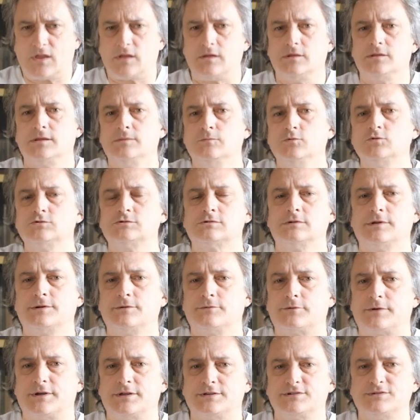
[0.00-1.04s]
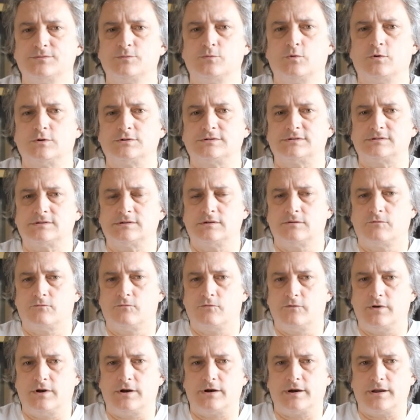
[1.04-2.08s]
the Mussolini regime was
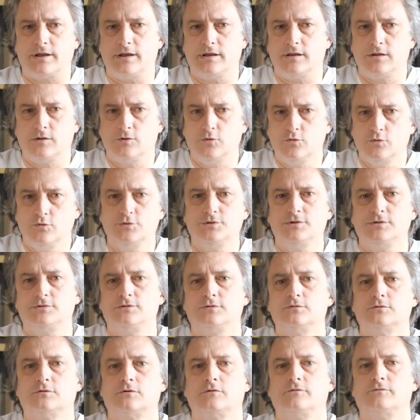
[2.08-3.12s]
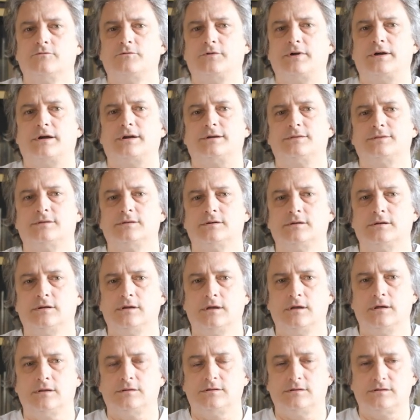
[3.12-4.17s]
very good to convert the
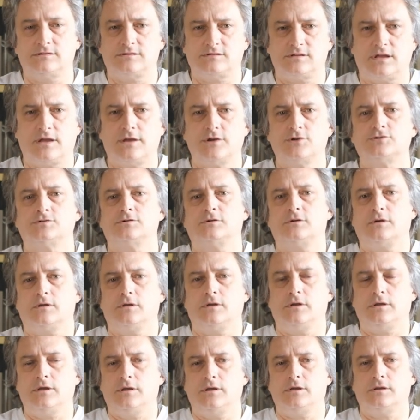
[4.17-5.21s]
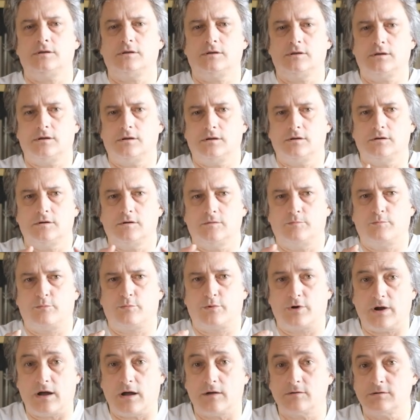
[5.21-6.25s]
sanction in
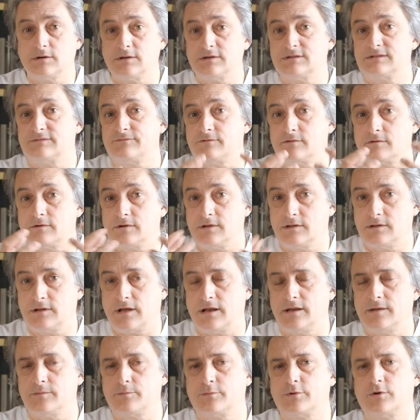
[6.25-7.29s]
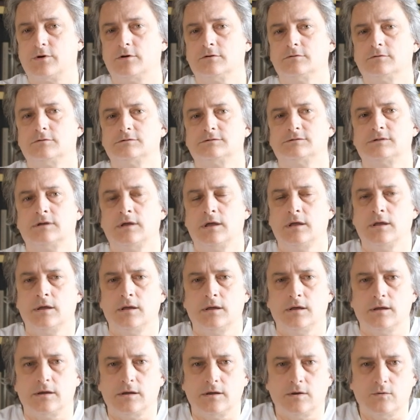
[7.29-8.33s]
proudness for Italian products.
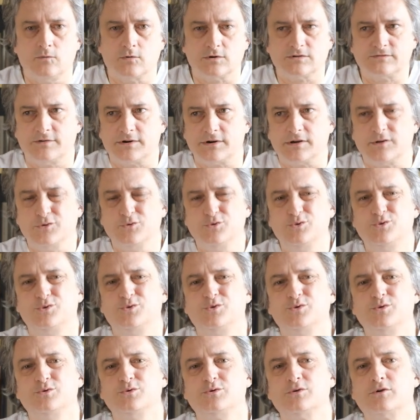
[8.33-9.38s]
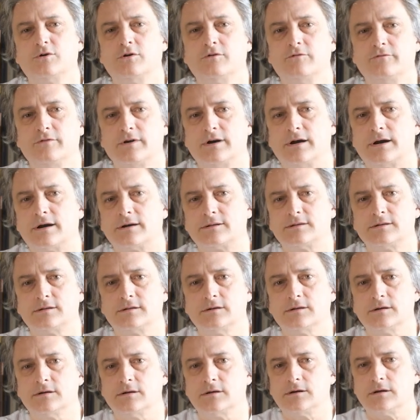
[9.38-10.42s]
It was very good to convert
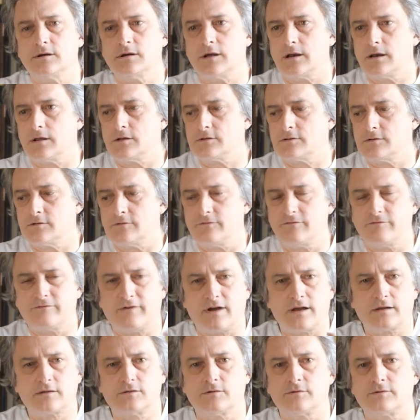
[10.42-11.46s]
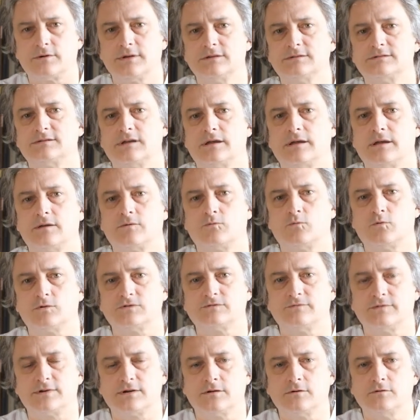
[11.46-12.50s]
a lot of factories, and was
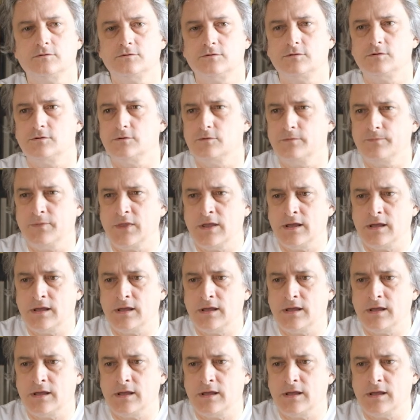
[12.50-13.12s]
very good to,